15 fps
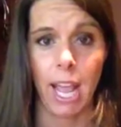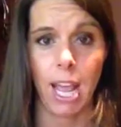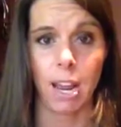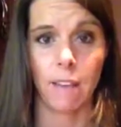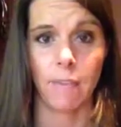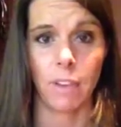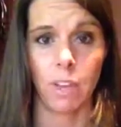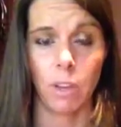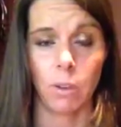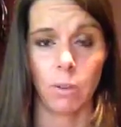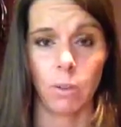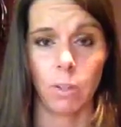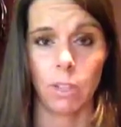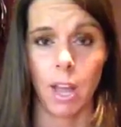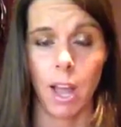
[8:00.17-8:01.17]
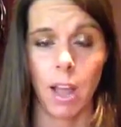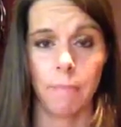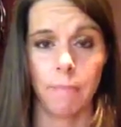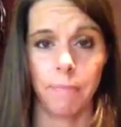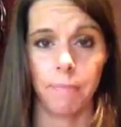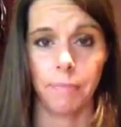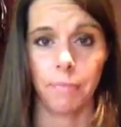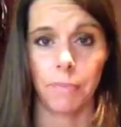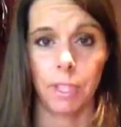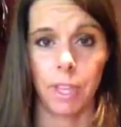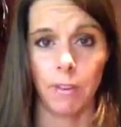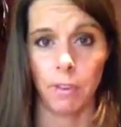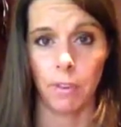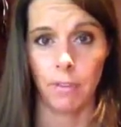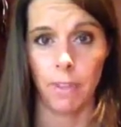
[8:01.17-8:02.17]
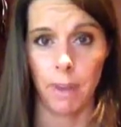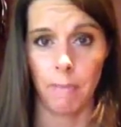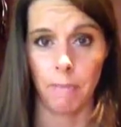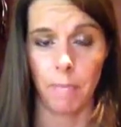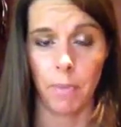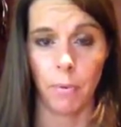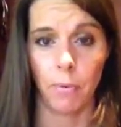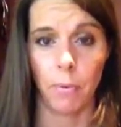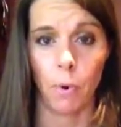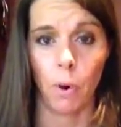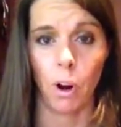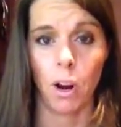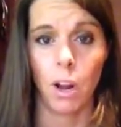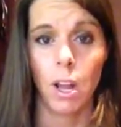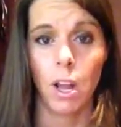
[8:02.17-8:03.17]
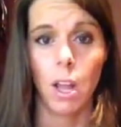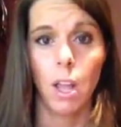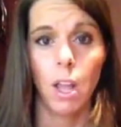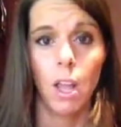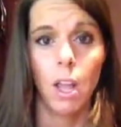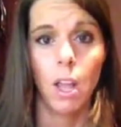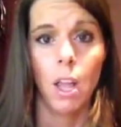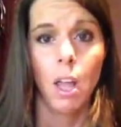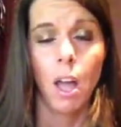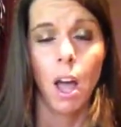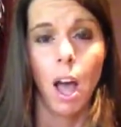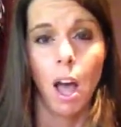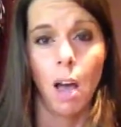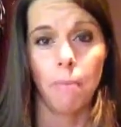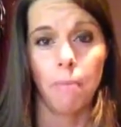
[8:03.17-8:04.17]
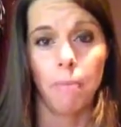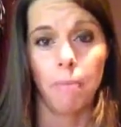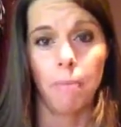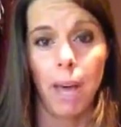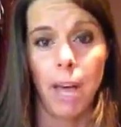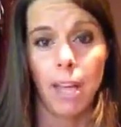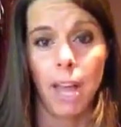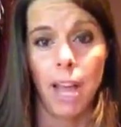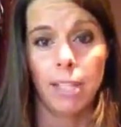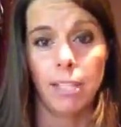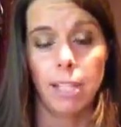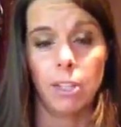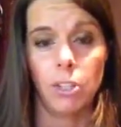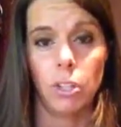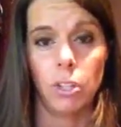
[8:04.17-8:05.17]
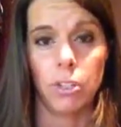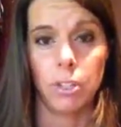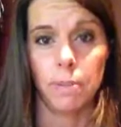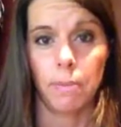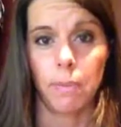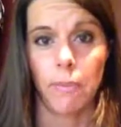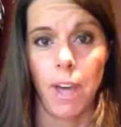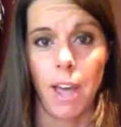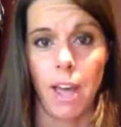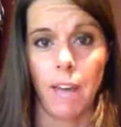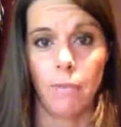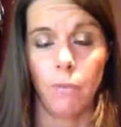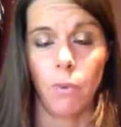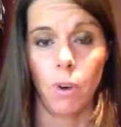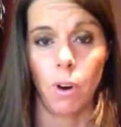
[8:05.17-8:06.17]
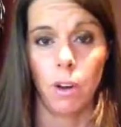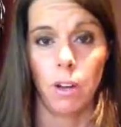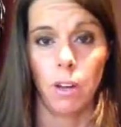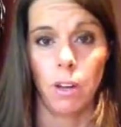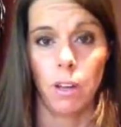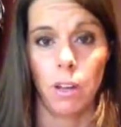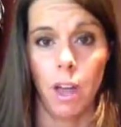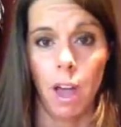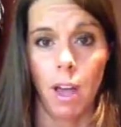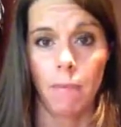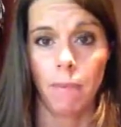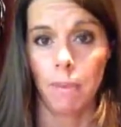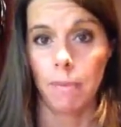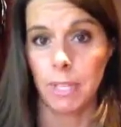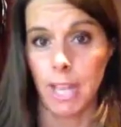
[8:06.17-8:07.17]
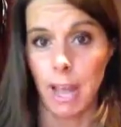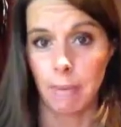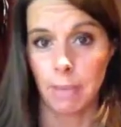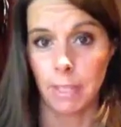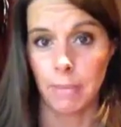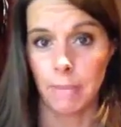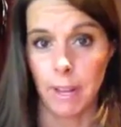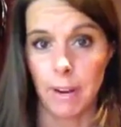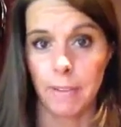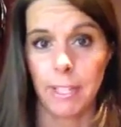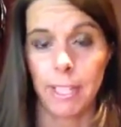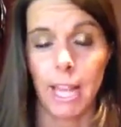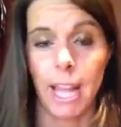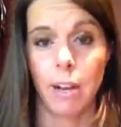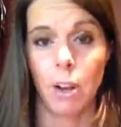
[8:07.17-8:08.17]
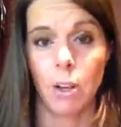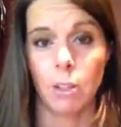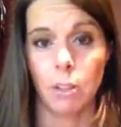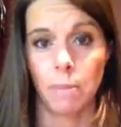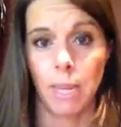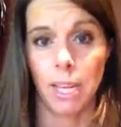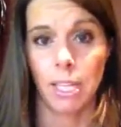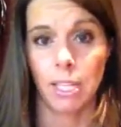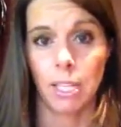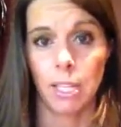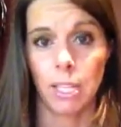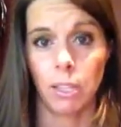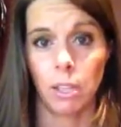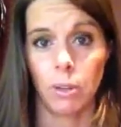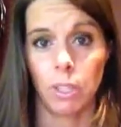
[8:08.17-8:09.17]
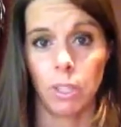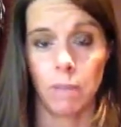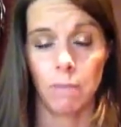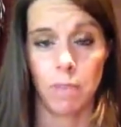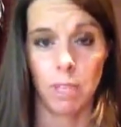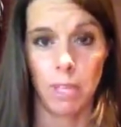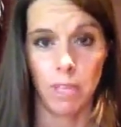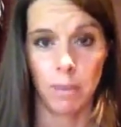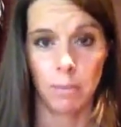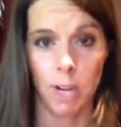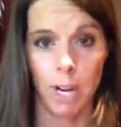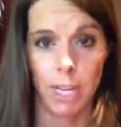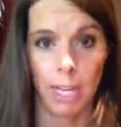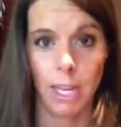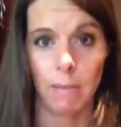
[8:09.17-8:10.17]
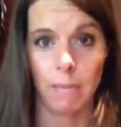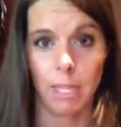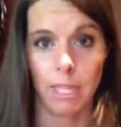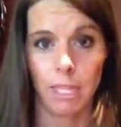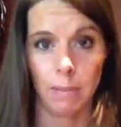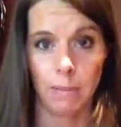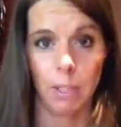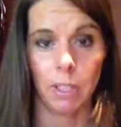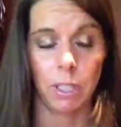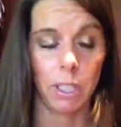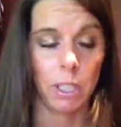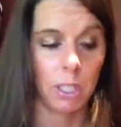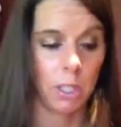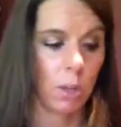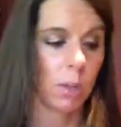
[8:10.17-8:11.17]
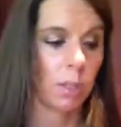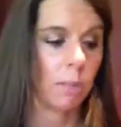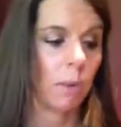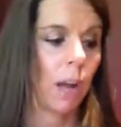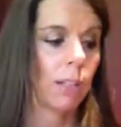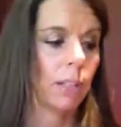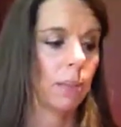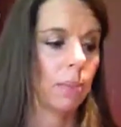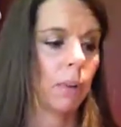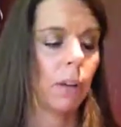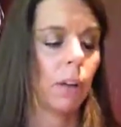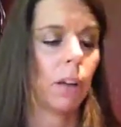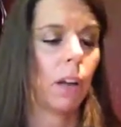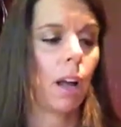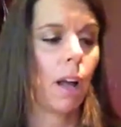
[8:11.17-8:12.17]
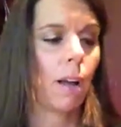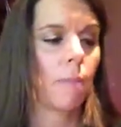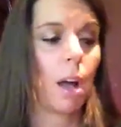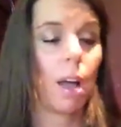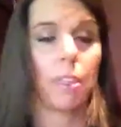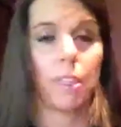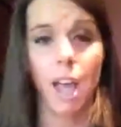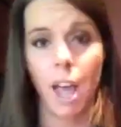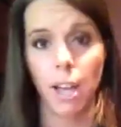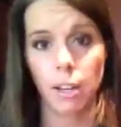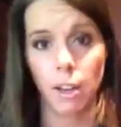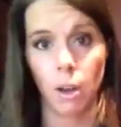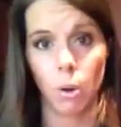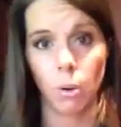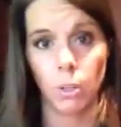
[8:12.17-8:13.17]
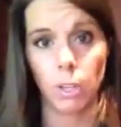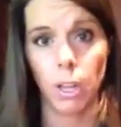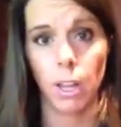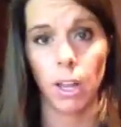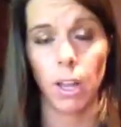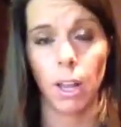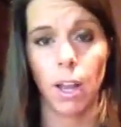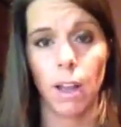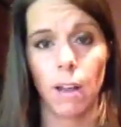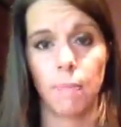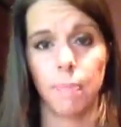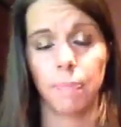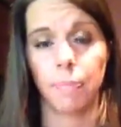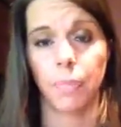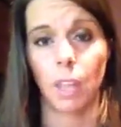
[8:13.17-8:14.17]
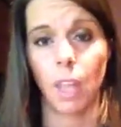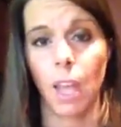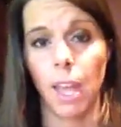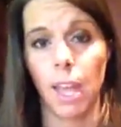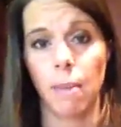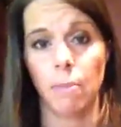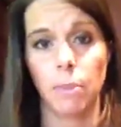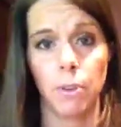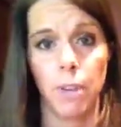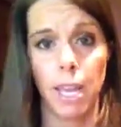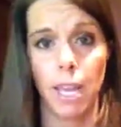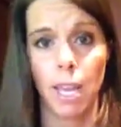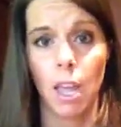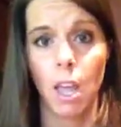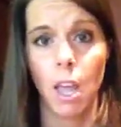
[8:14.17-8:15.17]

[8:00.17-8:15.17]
and I've used several of them before, but I did choose Slimify for the metabolism benefits, and also because it's a low stimulant, and I'm trying to keep my stimulants as low as possible. On that note, I am doing